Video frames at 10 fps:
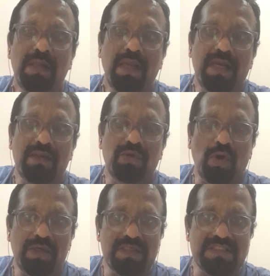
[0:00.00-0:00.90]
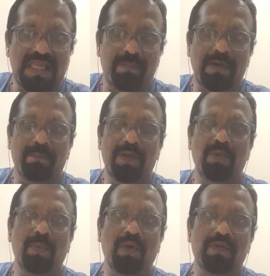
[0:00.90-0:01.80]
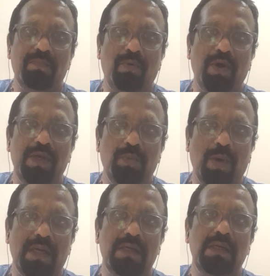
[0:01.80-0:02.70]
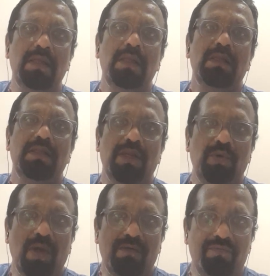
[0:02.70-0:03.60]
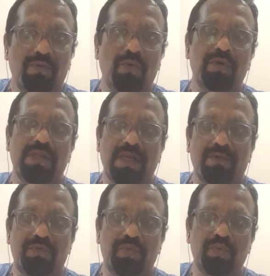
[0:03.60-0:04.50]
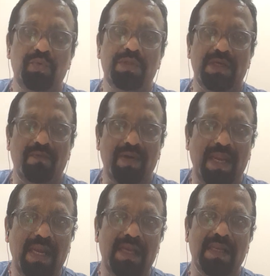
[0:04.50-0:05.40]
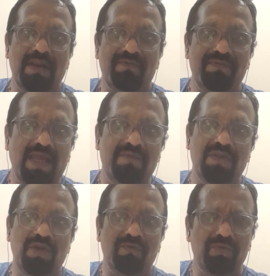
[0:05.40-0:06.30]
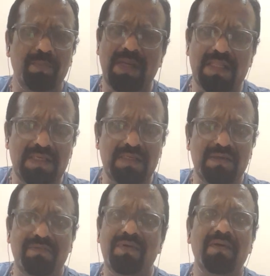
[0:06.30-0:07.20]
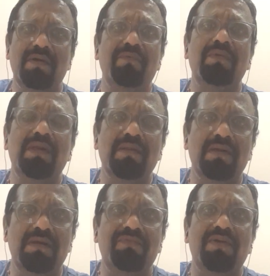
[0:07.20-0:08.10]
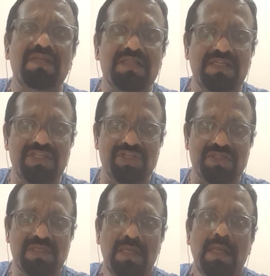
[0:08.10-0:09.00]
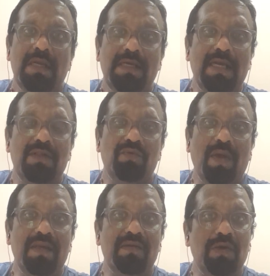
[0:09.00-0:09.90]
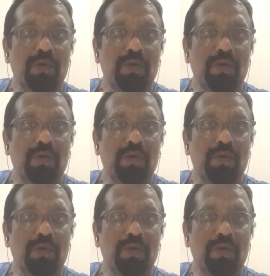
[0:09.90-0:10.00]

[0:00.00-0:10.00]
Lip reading: It is not the same number because 0.1, then you have 4, then you have 2, then you have 8, then you have 5, then you have so many other difference in digits. That is why it's a